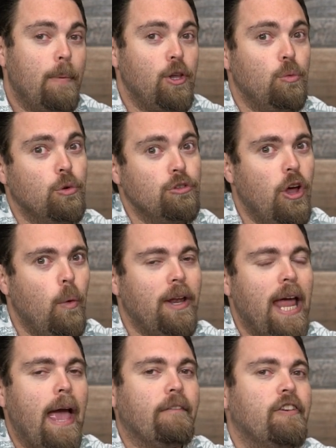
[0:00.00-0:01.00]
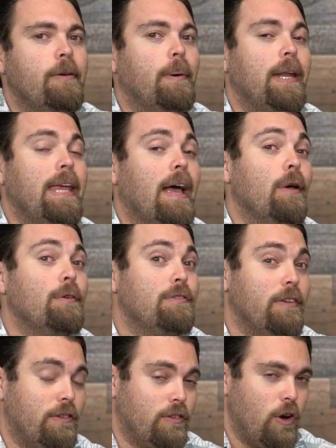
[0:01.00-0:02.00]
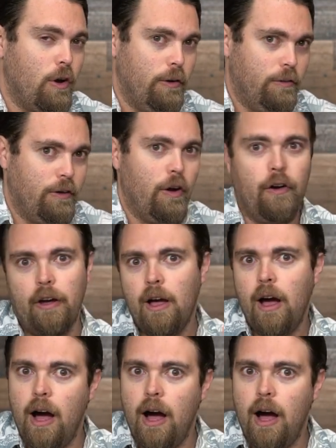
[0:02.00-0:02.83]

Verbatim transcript: but you will know what everybody else's cards are.